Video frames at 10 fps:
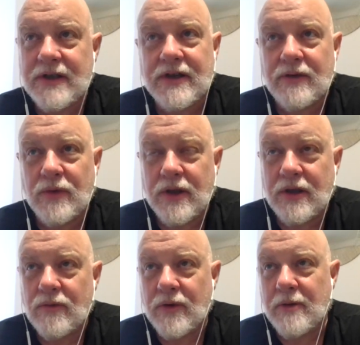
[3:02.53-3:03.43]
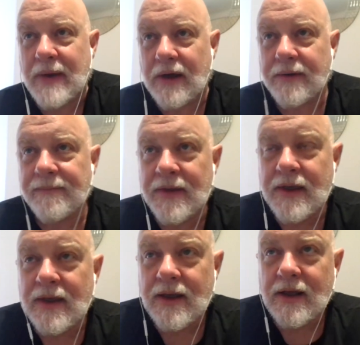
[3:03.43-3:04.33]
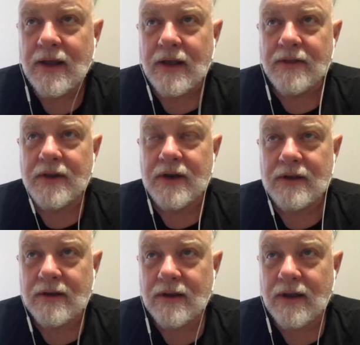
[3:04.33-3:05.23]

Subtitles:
He did a really good one about the Neil